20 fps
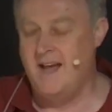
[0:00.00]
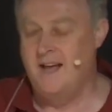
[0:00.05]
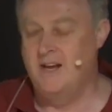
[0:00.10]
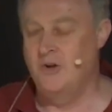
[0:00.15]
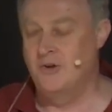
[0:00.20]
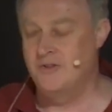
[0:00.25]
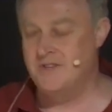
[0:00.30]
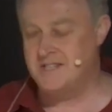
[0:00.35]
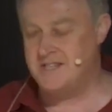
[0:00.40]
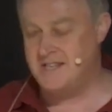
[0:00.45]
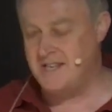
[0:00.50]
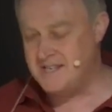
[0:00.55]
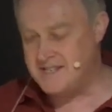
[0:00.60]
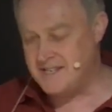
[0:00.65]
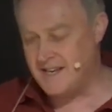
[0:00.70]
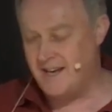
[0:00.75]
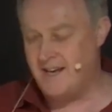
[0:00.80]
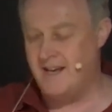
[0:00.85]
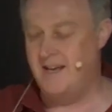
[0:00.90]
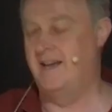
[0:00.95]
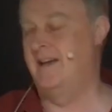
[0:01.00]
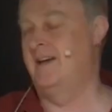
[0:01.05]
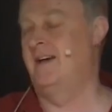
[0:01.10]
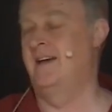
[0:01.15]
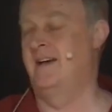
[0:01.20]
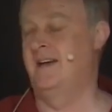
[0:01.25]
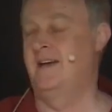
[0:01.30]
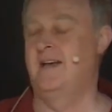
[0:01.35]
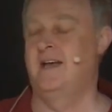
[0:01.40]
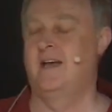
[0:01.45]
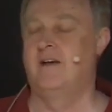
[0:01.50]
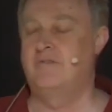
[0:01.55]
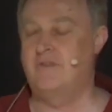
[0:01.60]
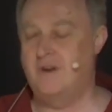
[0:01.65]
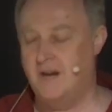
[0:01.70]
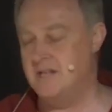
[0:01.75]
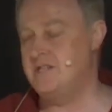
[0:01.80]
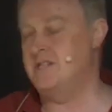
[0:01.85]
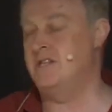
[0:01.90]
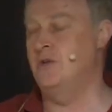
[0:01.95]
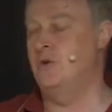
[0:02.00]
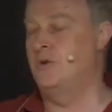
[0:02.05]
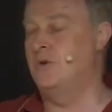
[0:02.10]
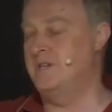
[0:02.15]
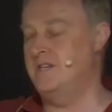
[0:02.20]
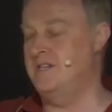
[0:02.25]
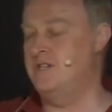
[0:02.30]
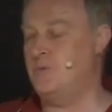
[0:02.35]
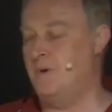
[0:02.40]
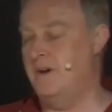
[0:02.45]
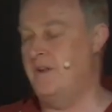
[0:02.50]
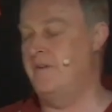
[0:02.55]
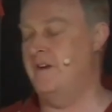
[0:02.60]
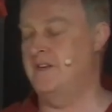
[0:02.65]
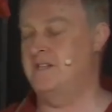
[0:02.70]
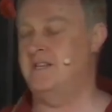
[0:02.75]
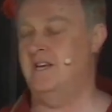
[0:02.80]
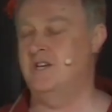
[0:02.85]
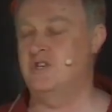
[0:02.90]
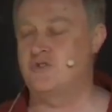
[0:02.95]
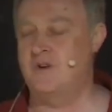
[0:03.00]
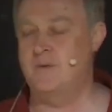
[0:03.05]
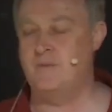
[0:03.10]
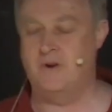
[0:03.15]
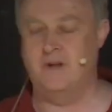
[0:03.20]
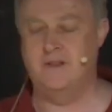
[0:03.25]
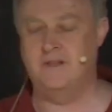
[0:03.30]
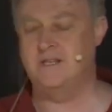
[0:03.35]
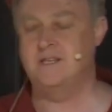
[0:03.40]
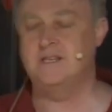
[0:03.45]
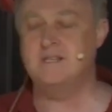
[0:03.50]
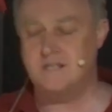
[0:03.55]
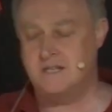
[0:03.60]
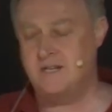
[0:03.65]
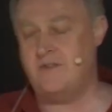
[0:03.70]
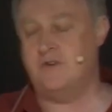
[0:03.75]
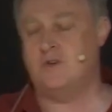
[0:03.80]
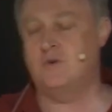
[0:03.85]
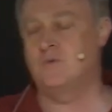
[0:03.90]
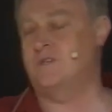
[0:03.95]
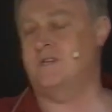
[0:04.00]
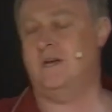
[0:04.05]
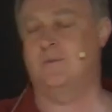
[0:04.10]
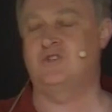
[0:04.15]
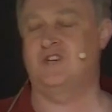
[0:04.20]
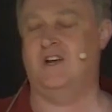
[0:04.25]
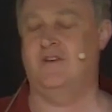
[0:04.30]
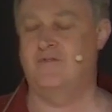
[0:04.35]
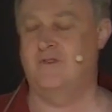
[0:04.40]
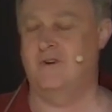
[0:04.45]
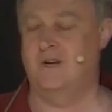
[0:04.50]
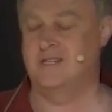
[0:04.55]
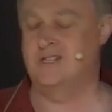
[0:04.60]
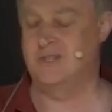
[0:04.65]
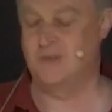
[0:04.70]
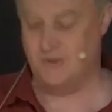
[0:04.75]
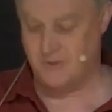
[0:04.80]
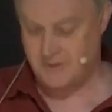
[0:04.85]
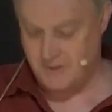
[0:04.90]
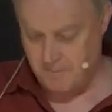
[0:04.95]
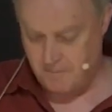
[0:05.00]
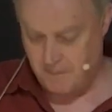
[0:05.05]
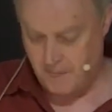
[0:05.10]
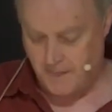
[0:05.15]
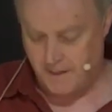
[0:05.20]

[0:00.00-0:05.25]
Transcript: Lord, this is a, uh, for us, Lord, in 21st century Britain, this is a difficult subject for us, Lord.